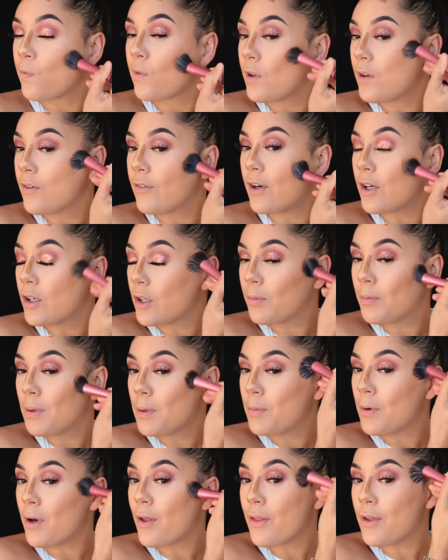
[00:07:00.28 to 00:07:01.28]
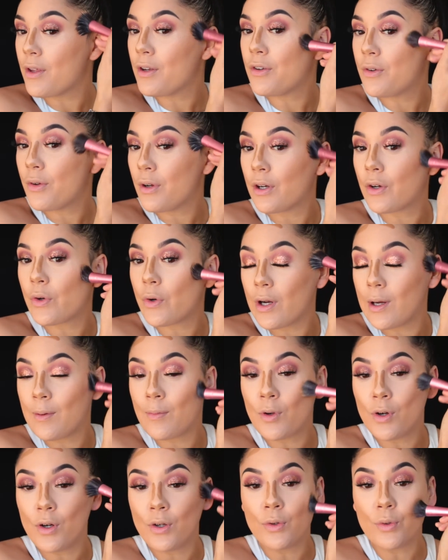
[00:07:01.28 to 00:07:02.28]
If I could be bothered doing cream
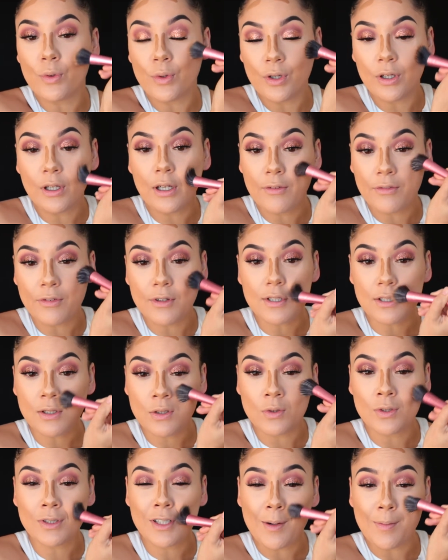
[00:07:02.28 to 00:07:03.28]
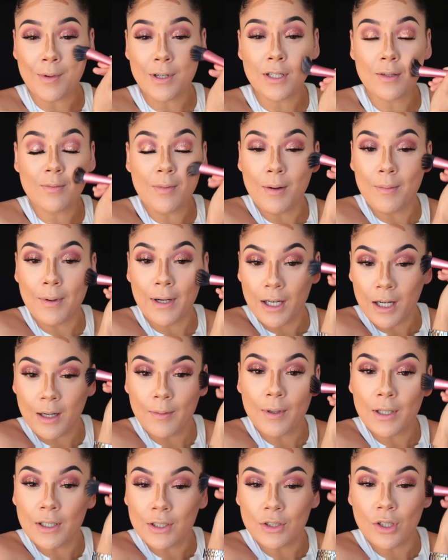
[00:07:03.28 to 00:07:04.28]
contour every single time I did my makeup,
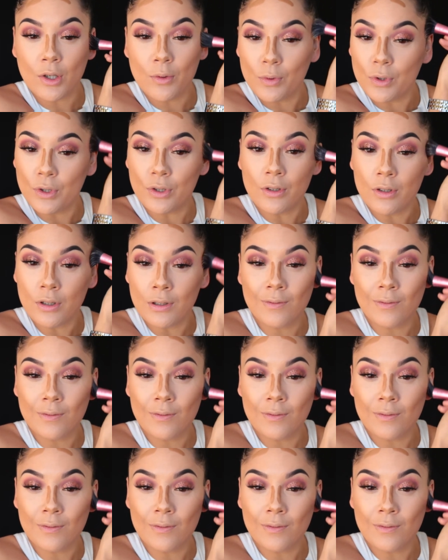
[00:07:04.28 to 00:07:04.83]
I so would.